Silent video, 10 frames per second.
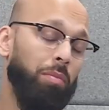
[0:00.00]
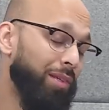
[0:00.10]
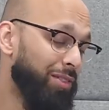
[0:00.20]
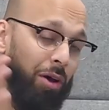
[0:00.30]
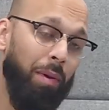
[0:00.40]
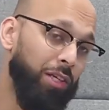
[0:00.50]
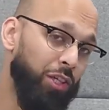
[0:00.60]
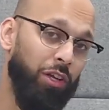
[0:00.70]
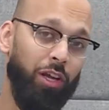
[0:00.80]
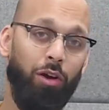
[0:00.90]
But it's not about
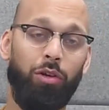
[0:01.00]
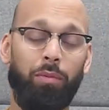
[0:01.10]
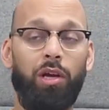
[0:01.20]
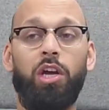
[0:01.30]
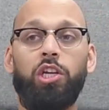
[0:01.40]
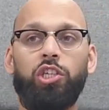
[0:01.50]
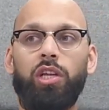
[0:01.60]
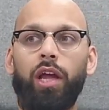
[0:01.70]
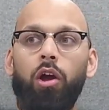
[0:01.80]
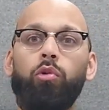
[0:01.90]
Shinya Aoki. But
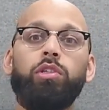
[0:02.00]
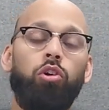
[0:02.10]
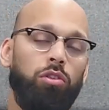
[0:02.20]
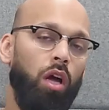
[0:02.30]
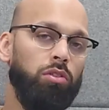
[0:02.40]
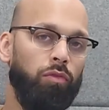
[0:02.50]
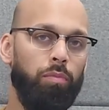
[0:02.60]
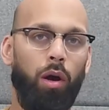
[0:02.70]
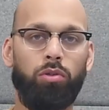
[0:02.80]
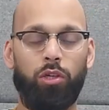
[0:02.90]
Shinya Aoki's got tons of
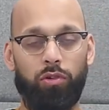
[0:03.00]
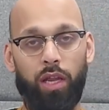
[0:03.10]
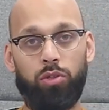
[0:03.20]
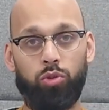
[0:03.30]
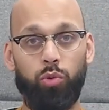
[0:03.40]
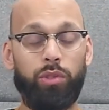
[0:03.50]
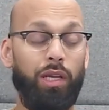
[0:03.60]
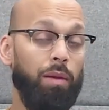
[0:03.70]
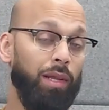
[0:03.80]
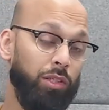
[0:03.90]
belts and credentials to his
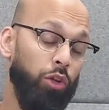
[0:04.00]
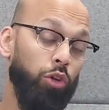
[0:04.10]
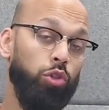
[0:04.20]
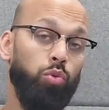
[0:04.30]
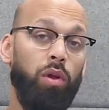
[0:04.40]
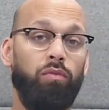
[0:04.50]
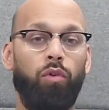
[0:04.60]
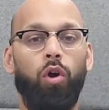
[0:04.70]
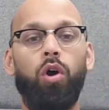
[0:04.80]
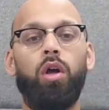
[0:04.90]
name. That's a huge win
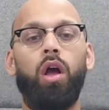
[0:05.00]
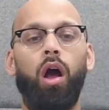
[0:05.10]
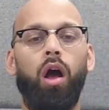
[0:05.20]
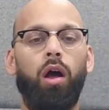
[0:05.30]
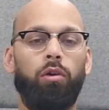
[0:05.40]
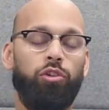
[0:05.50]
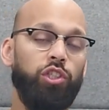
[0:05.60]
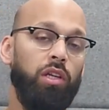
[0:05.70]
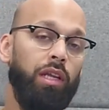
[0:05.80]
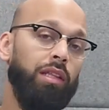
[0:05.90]
for
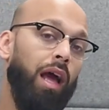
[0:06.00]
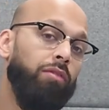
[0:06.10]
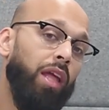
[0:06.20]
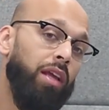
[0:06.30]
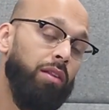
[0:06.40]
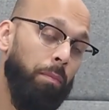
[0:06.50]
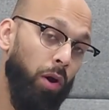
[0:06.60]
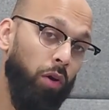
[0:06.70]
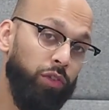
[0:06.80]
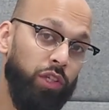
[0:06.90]
Christian Lee to have taken the
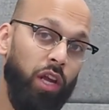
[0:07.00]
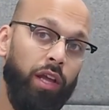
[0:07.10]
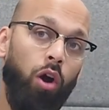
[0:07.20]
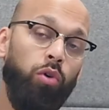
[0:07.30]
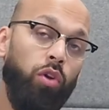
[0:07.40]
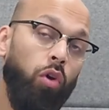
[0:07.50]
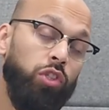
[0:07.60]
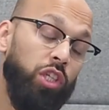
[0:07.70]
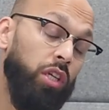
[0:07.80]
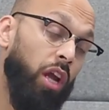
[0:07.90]
belt of Shinya Aoki on
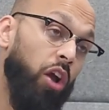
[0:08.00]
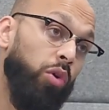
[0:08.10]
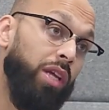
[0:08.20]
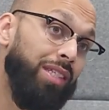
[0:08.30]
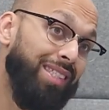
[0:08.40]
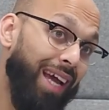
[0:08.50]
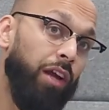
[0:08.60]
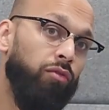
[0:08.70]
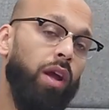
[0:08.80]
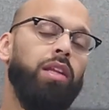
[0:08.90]
Shinya Aoki's
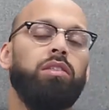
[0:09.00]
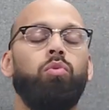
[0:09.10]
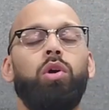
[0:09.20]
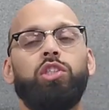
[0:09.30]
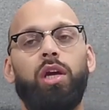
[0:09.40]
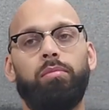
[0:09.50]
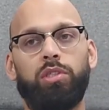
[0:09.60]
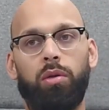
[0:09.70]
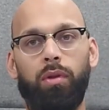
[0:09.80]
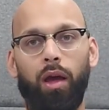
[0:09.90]
second reign as a One
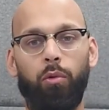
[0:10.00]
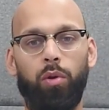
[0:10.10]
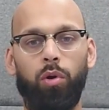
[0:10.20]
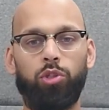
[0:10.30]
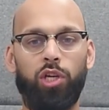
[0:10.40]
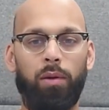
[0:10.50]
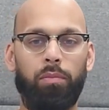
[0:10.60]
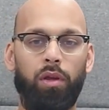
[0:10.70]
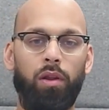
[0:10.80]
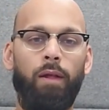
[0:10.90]
Championship lightweight world
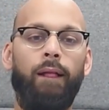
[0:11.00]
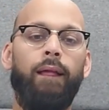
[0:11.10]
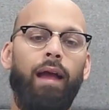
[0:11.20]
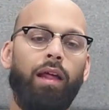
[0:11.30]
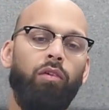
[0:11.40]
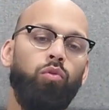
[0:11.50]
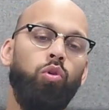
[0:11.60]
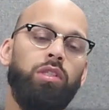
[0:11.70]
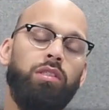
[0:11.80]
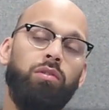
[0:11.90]
champion. And of
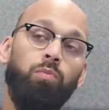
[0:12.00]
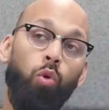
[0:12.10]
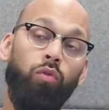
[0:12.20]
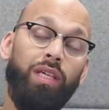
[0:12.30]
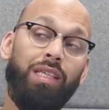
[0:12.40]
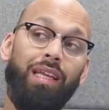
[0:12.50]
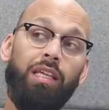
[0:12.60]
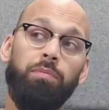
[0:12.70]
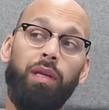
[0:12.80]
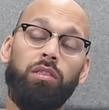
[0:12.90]
course, more recently,
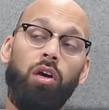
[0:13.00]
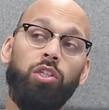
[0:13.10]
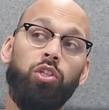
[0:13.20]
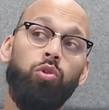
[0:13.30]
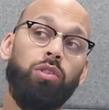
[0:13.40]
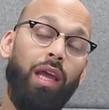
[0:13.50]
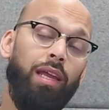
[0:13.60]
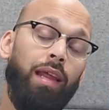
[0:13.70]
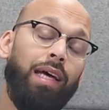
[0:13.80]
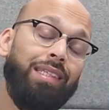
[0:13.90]
he's beaten Sergeant
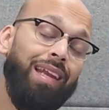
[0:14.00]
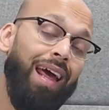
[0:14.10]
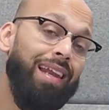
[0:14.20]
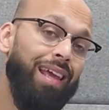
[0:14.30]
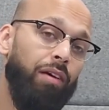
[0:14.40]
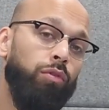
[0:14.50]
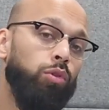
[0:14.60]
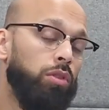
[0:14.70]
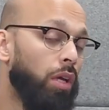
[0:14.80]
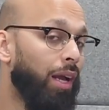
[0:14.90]
Hussein Aslan Aliyev,
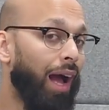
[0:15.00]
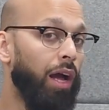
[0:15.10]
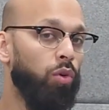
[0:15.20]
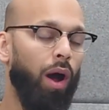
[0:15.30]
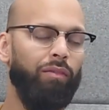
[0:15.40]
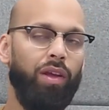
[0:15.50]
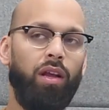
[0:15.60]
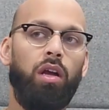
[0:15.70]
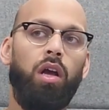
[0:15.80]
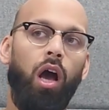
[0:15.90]
who's a guy who I think
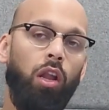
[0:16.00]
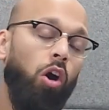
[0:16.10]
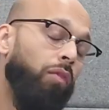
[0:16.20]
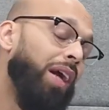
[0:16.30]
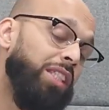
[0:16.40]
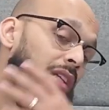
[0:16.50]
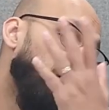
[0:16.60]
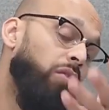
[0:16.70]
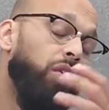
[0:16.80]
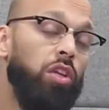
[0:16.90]
a lot of. Actually, I've
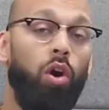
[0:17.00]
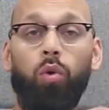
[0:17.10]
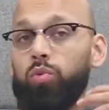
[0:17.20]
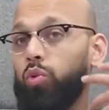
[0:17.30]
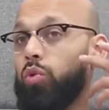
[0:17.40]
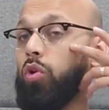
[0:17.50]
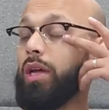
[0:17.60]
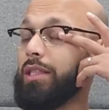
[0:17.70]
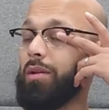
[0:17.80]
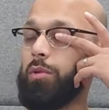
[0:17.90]
done a video
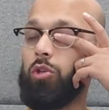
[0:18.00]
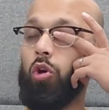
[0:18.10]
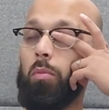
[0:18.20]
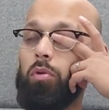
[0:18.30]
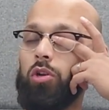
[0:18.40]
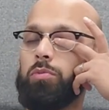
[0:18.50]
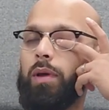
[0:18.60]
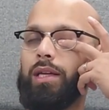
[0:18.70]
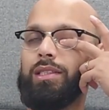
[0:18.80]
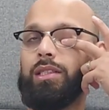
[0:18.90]
looking at some of the top
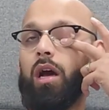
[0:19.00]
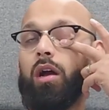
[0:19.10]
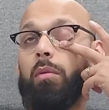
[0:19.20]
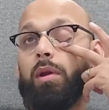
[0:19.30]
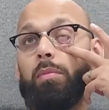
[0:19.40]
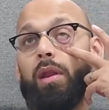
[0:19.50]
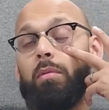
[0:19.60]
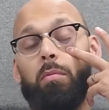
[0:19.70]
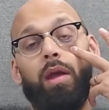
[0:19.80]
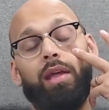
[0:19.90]
prospects coming up in
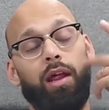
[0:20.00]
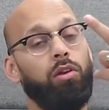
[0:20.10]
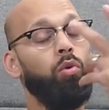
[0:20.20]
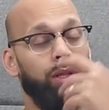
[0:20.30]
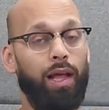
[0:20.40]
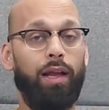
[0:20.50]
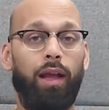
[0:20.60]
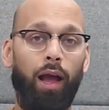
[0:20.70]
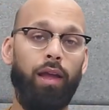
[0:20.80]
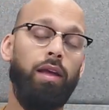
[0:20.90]
MMA, and I noted that
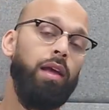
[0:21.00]
guy.